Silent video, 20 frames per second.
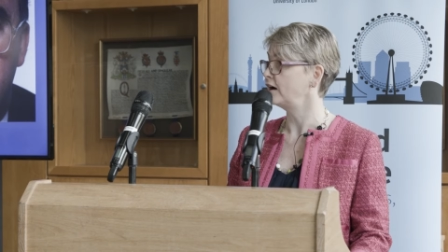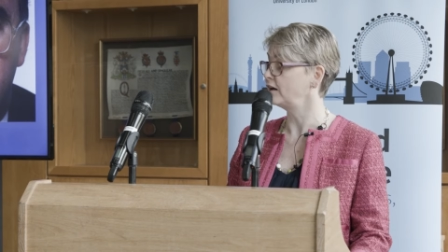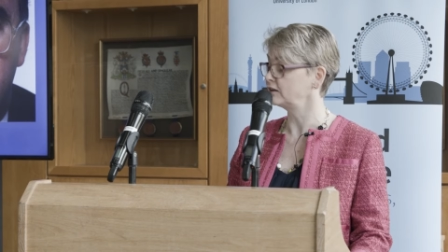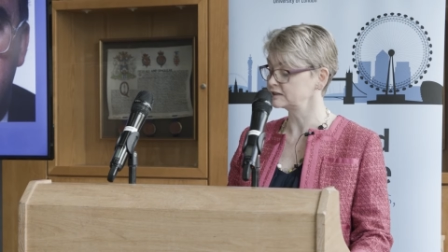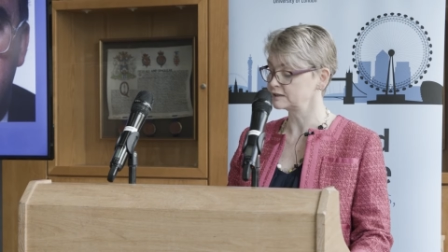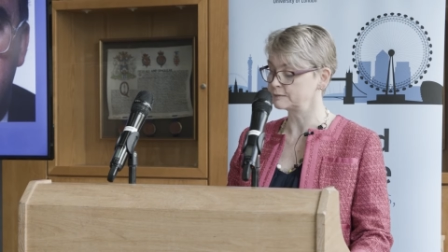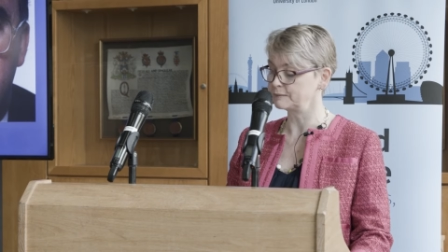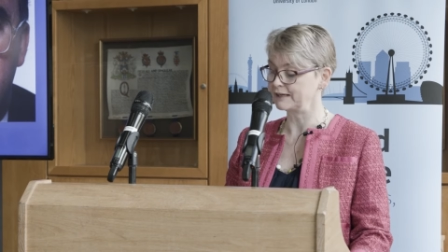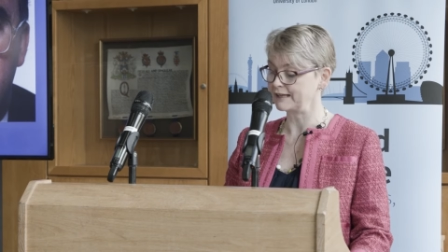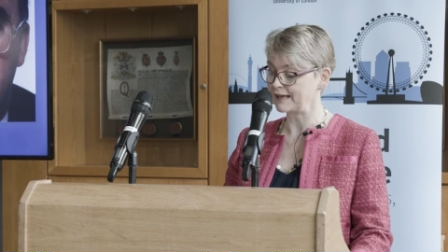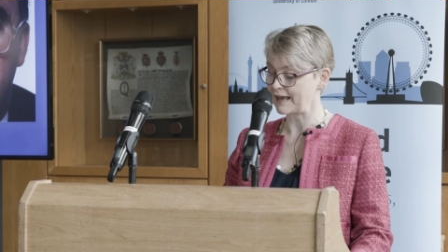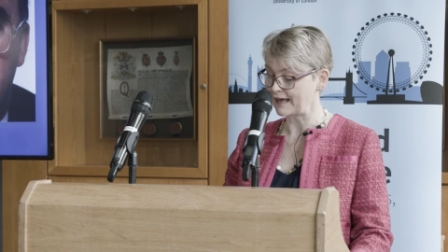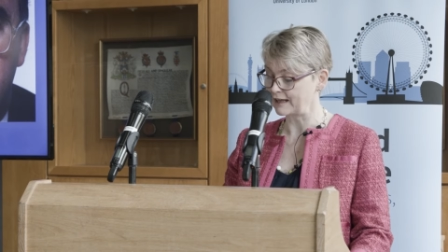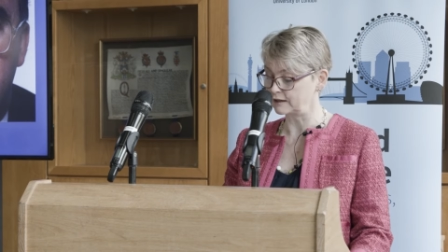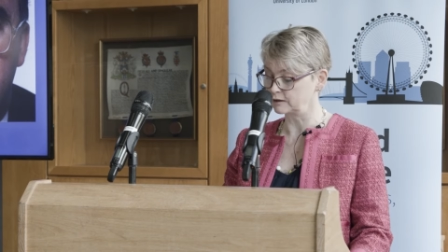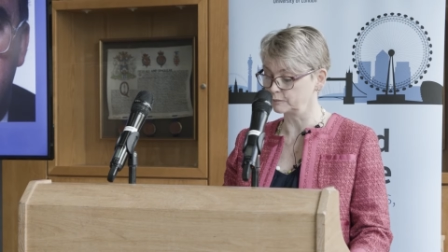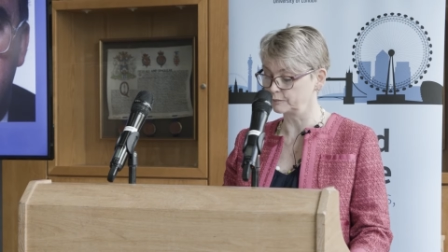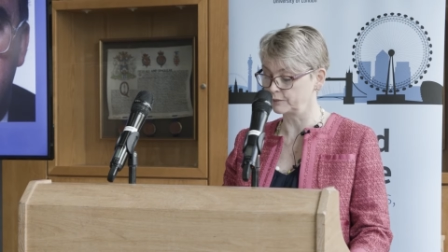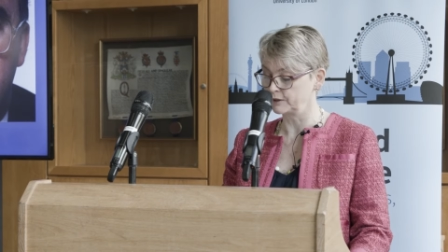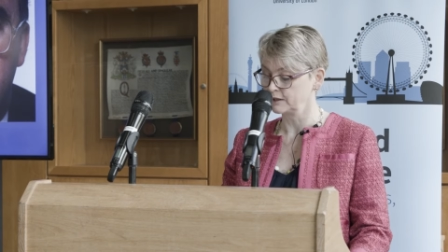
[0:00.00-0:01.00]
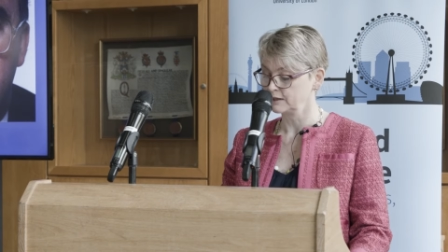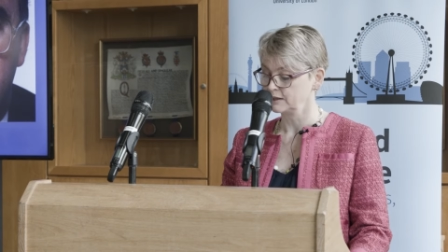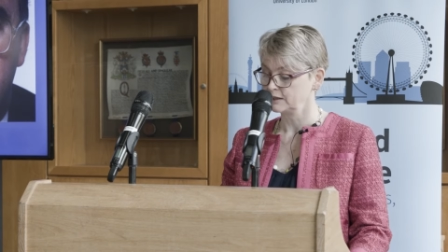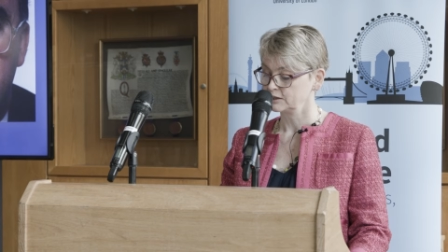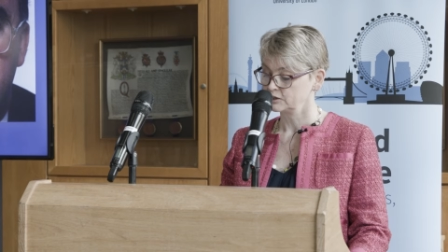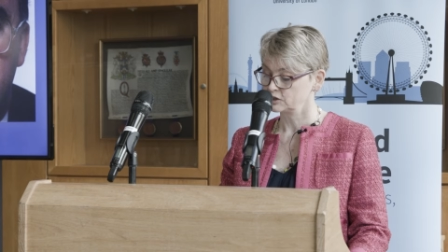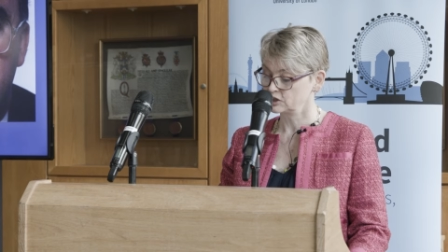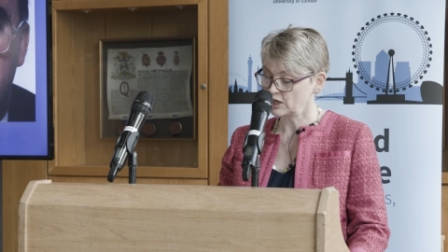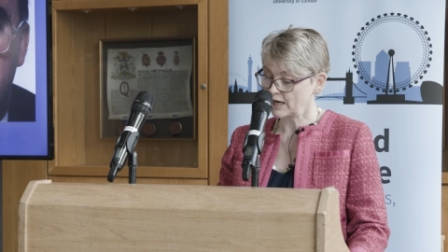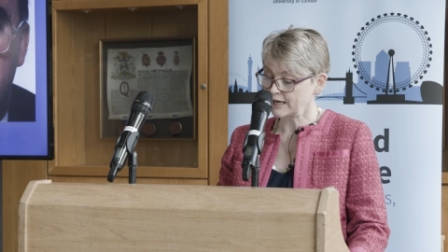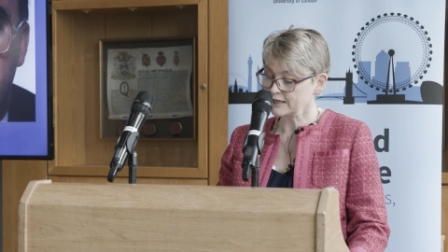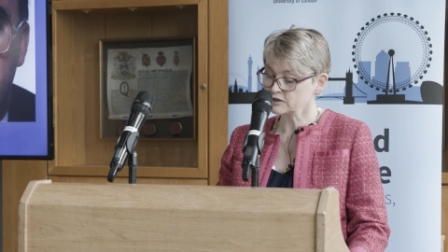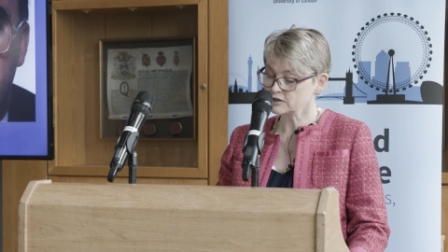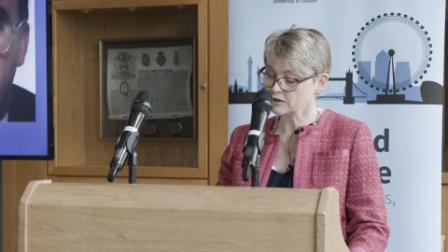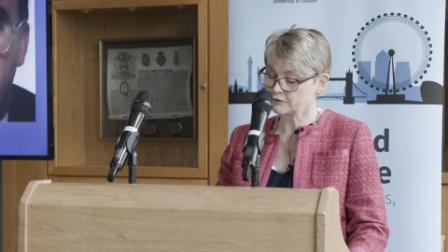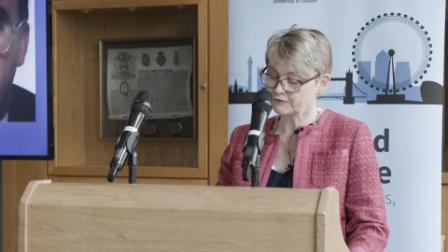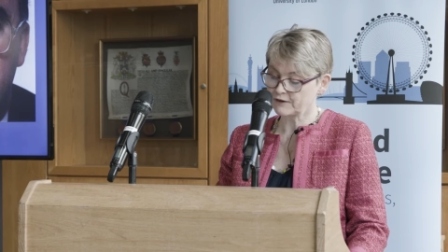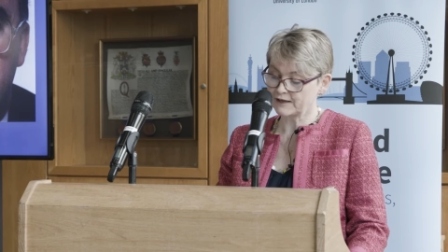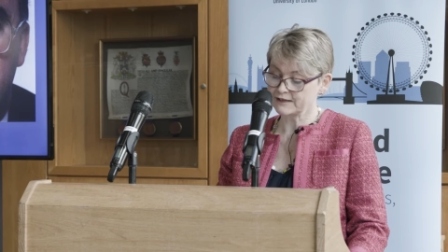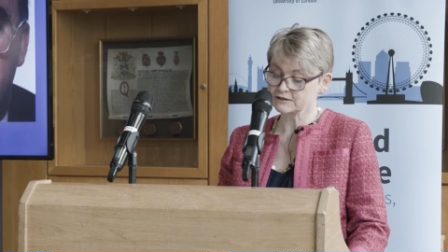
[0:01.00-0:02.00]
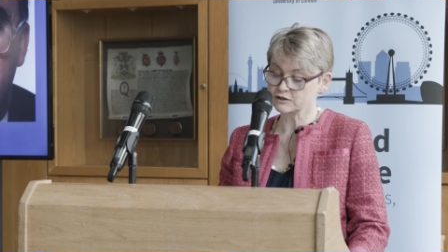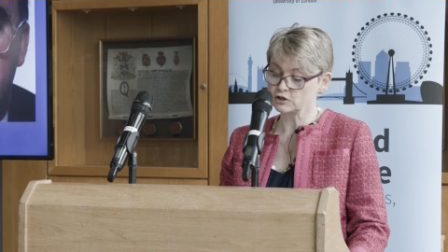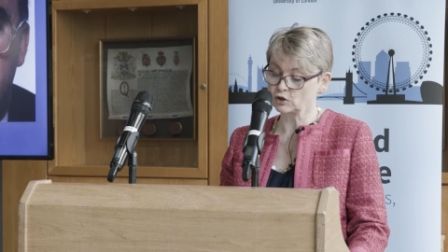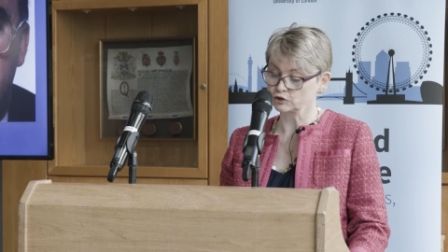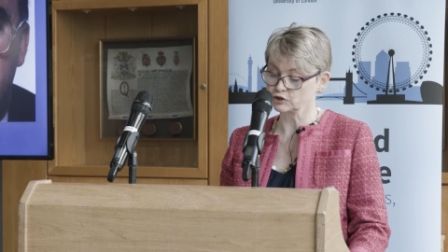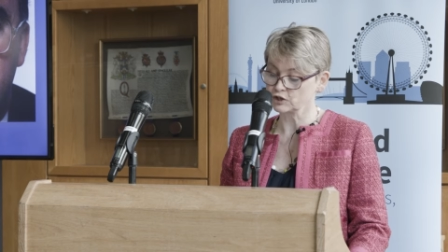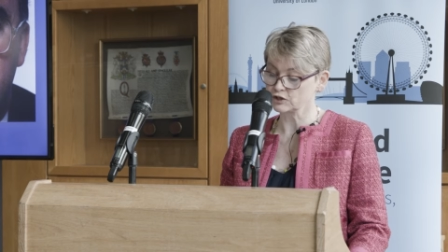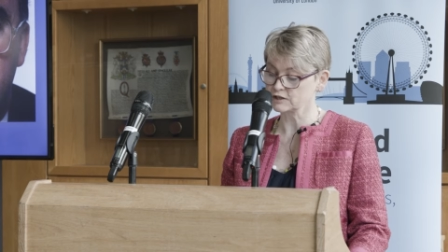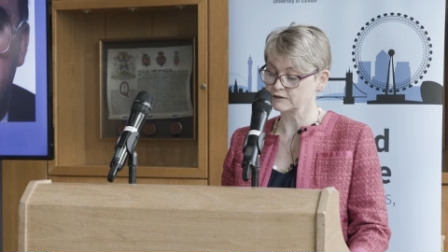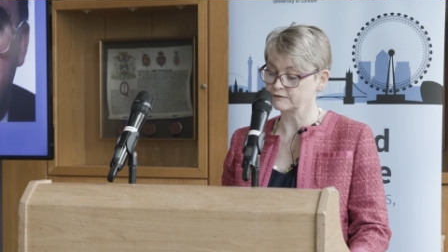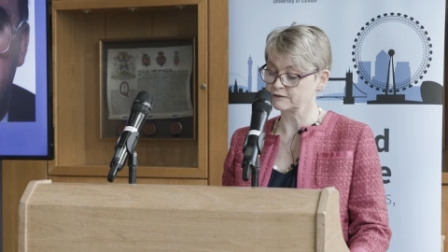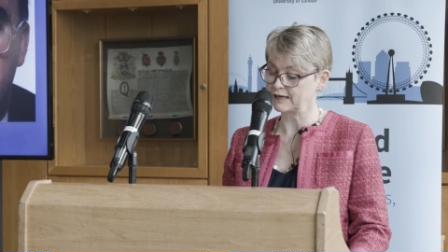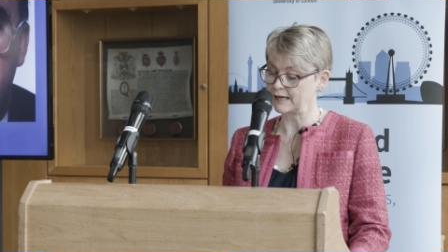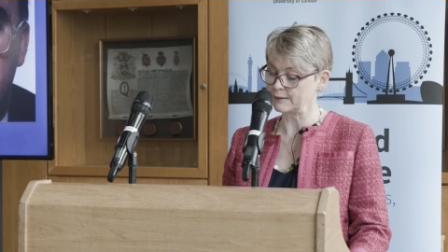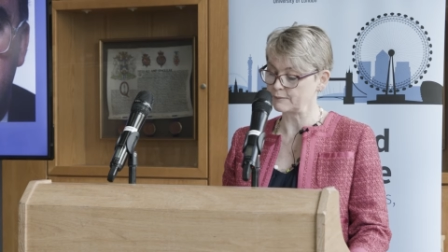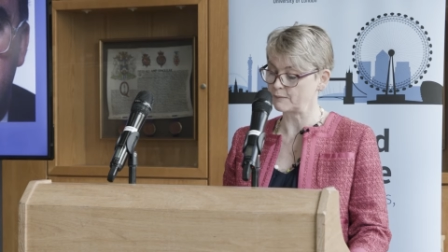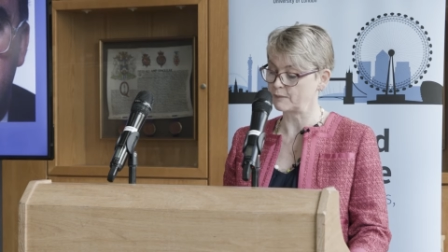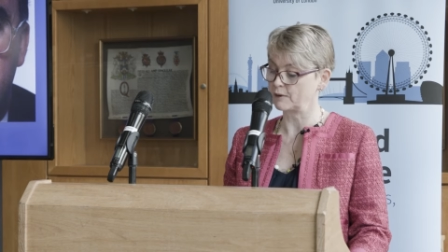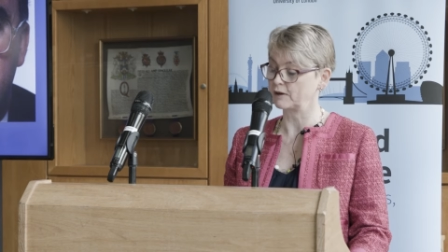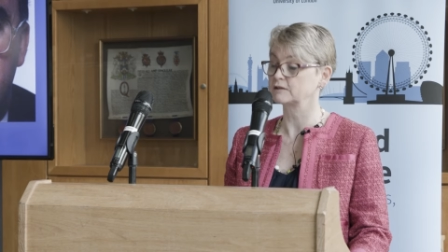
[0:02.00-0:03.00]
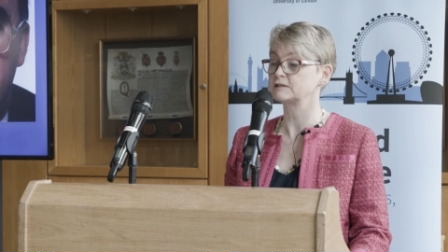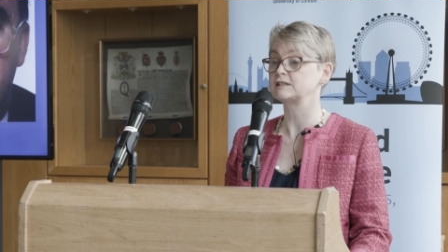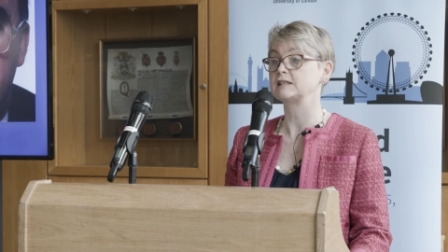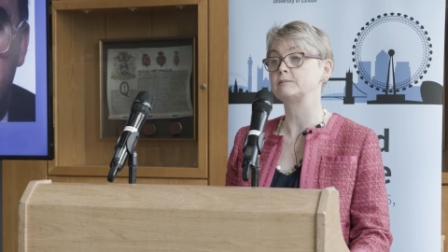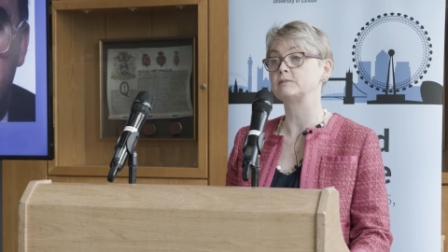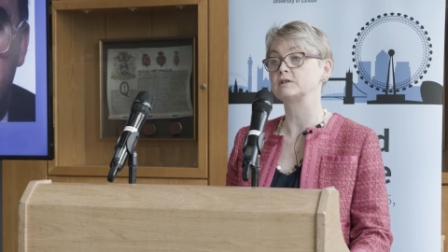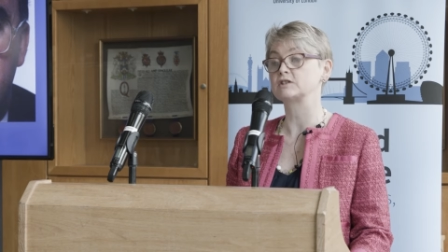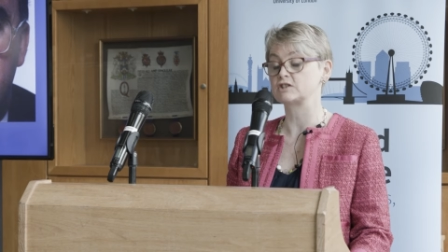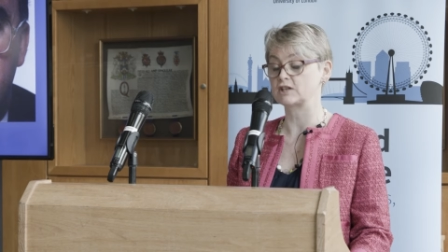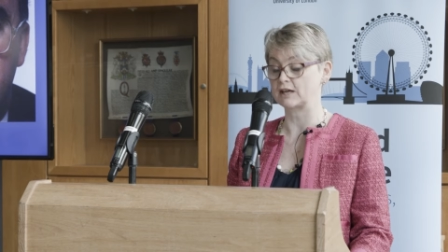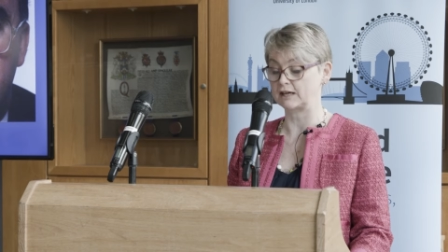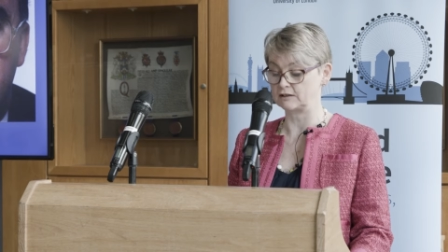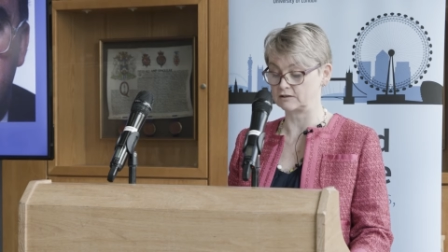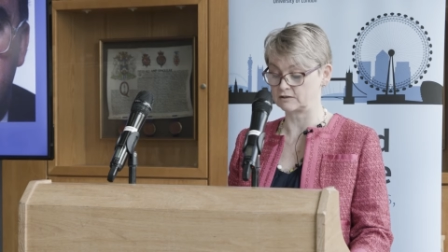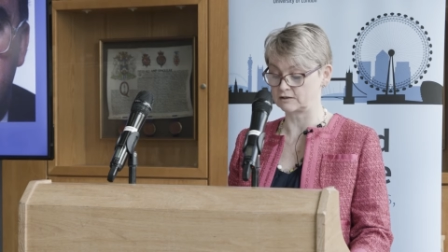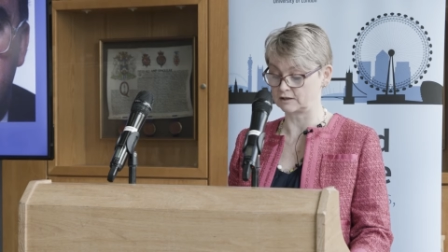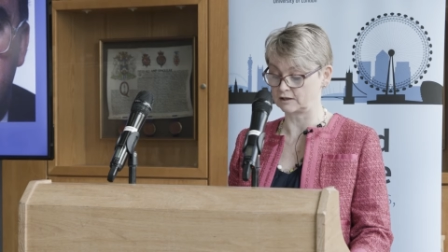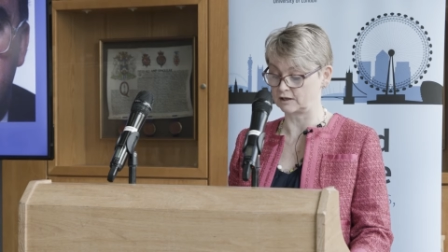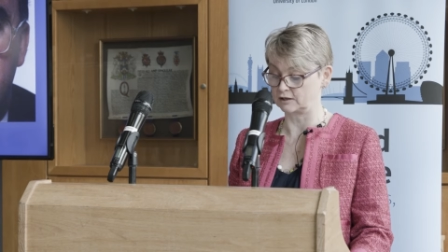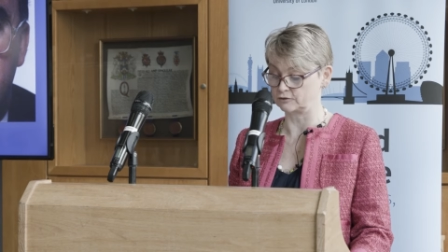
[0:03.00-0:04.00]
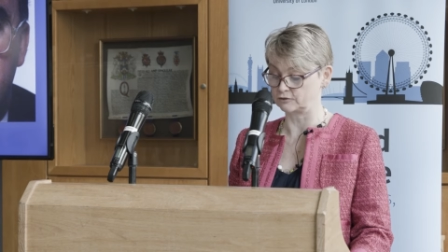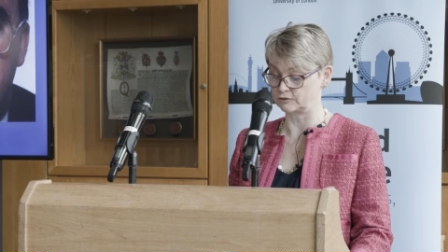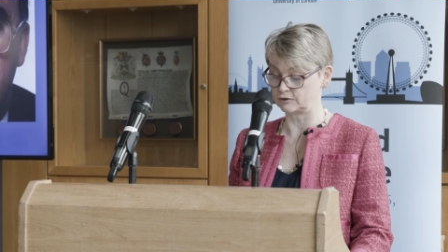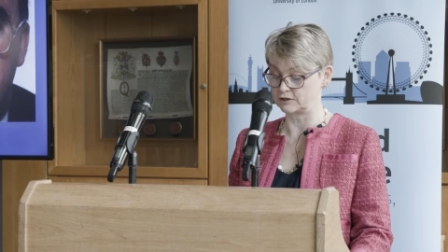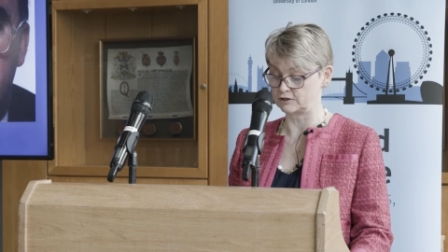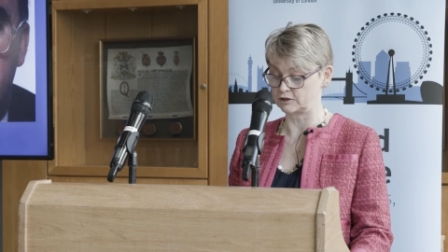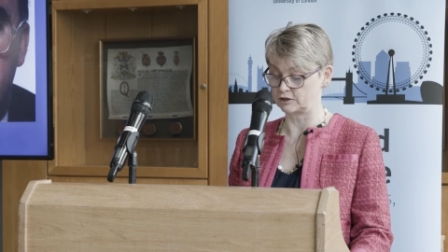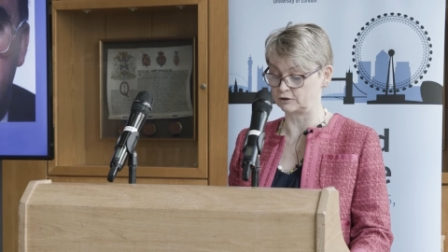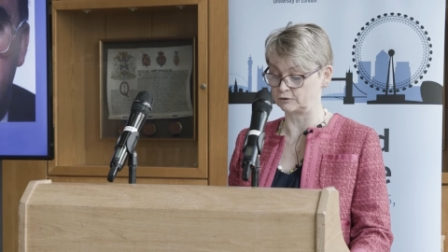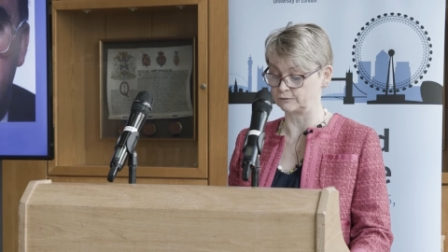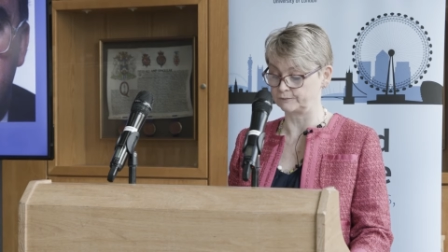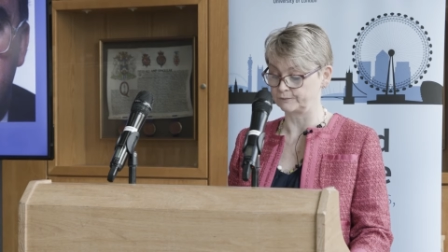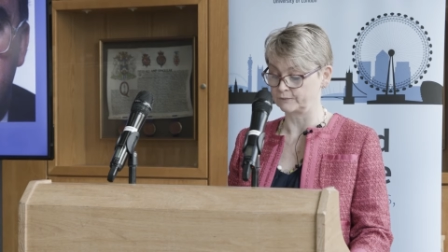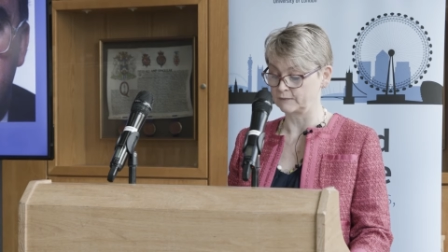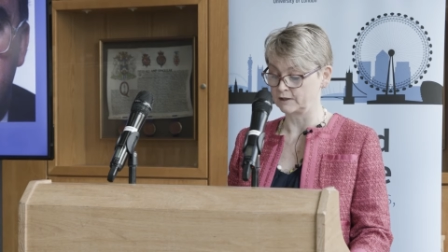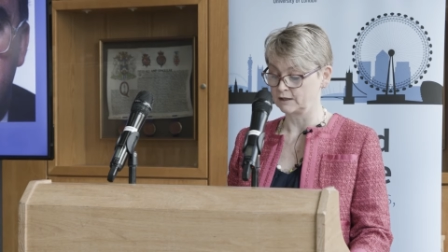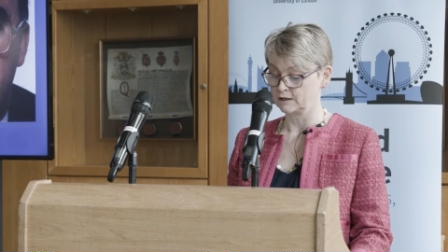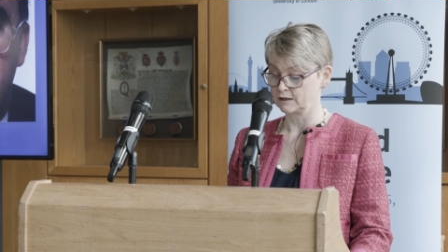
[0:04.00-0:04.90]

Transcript: ultimately help change the face not just of the Labour Party, but change the country too.